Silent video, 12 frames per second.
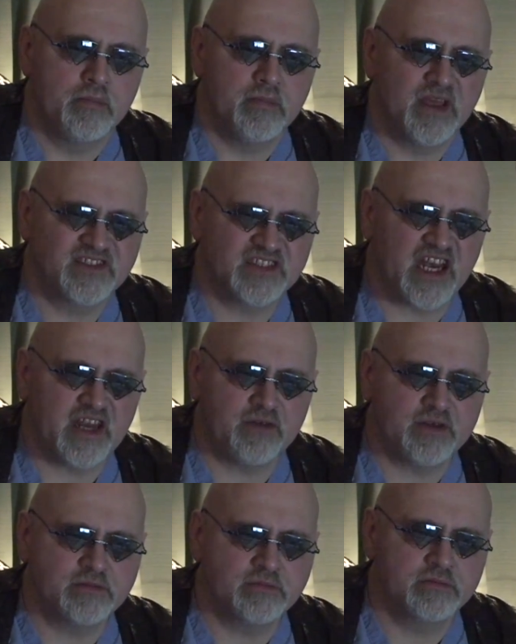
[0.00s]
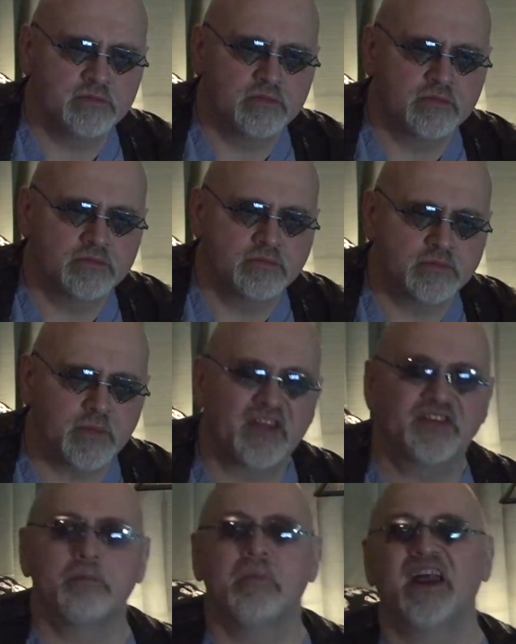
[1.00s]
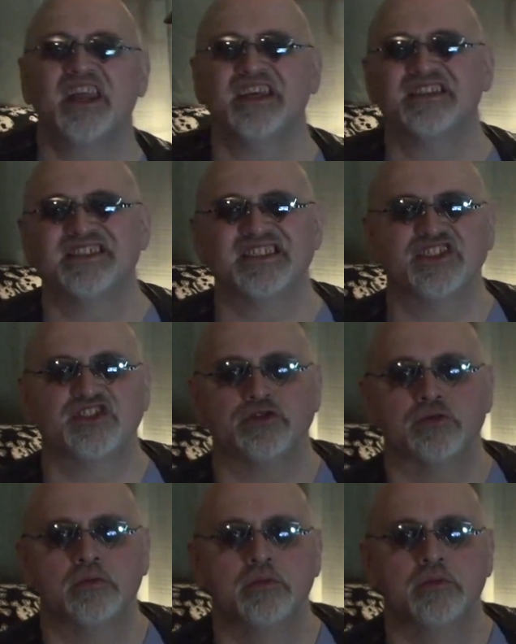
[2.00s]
It's not even about the money is the issue.